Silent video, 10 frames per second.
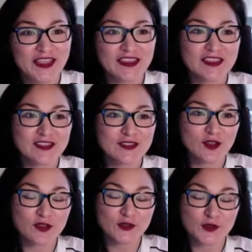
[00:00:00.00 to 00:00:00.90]
There's
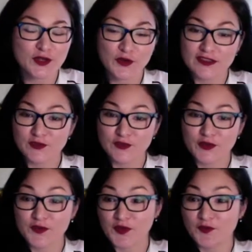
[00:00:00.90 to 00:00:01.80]
also a great story
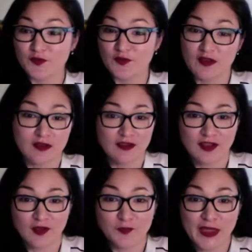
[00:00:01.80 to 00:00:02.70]
with a
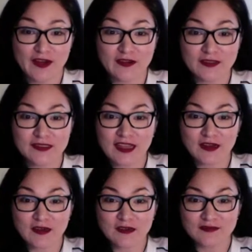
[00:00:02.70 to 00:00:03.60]
bear
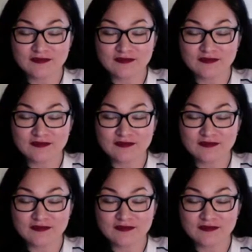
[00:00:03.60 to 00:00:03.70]
scare.